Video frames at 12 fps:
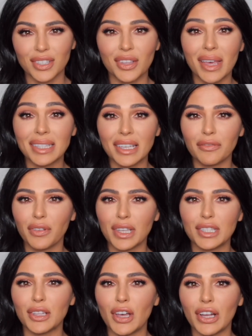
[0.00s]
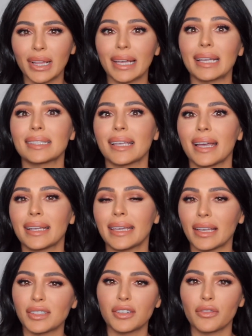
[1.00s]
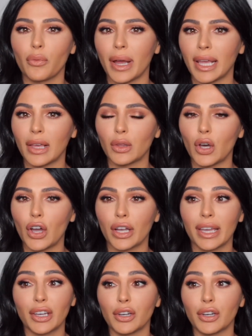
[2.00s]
So that's it for this look. Like I said, guest of wedding look,